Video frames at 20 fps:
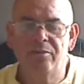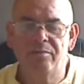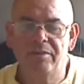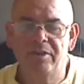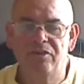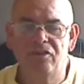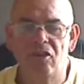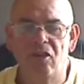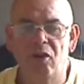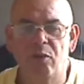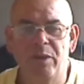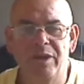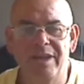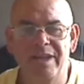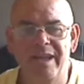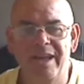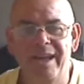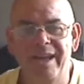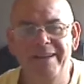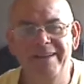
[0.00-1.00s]
from the John Quinn
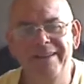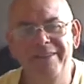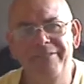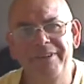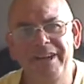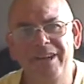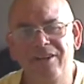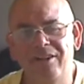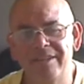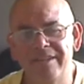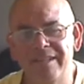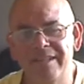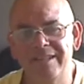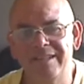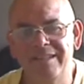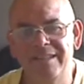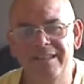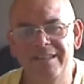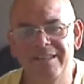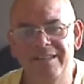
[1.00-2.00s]
Yard, very
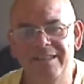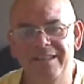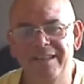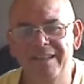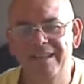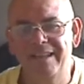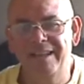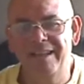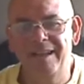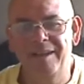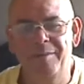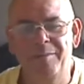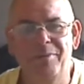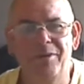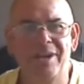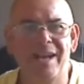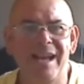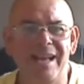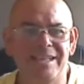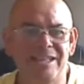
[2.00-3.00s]
consistent, but
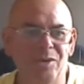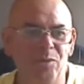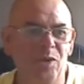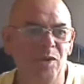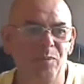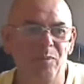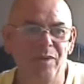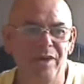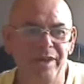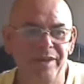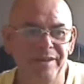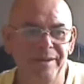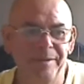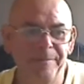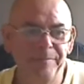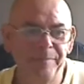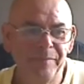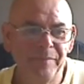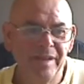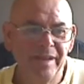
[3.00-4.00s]
hard to win with.
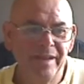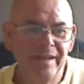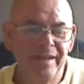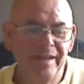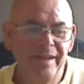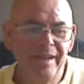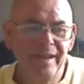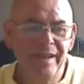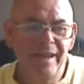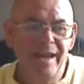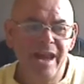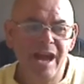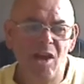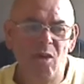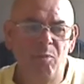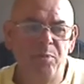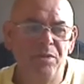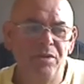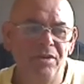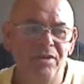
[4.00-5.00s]

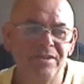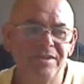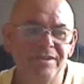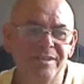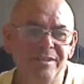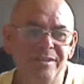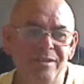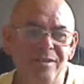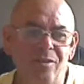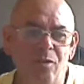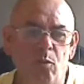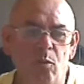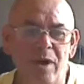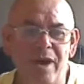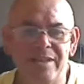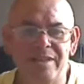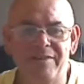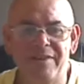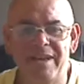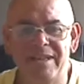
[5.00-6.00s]
Outpost,
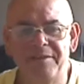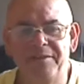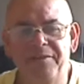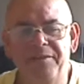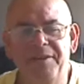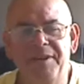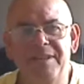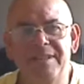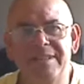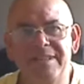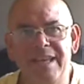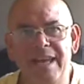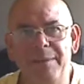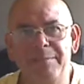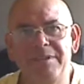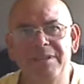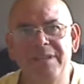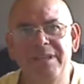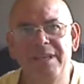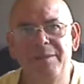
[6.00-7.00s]
wears the visor first
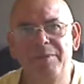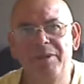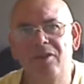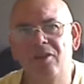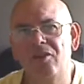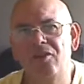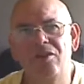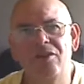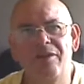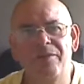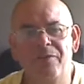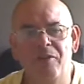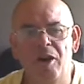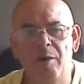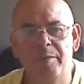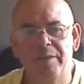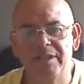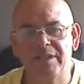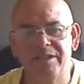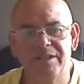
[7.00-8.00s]
time today, but got no
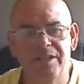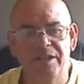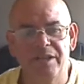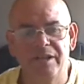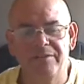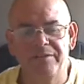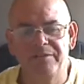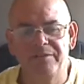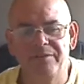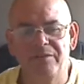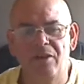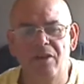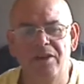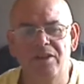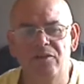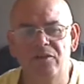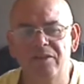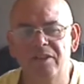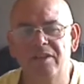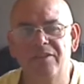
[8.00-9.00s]
form on the turf. All
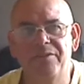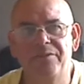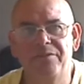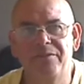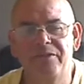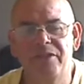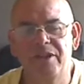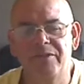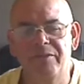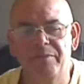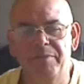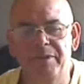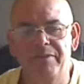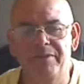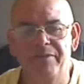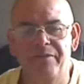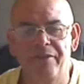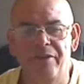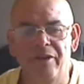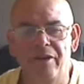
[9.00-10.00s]
his runs on the turf have
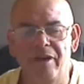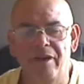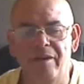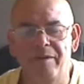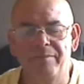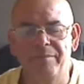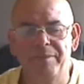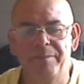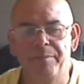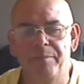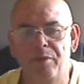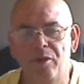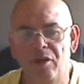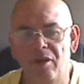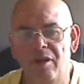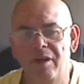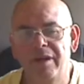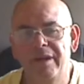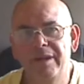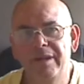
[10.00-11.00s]
been
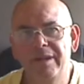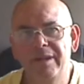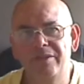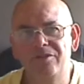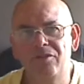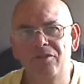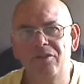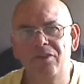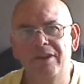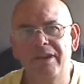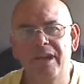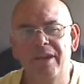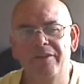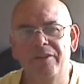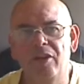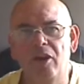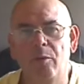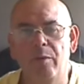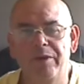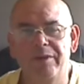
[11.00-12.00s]
poor. He's run okay on
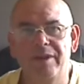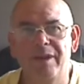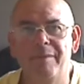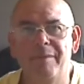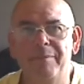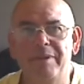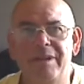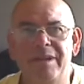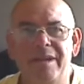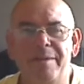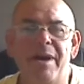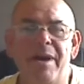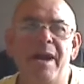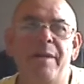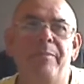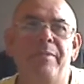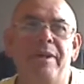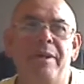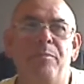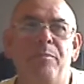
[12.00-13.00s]
the all-weather, and he
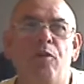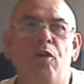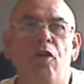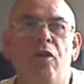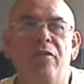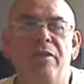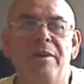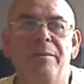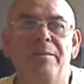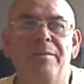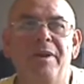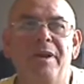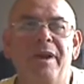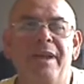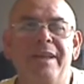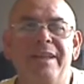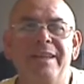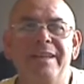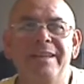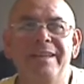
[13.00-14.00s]
might be improving, but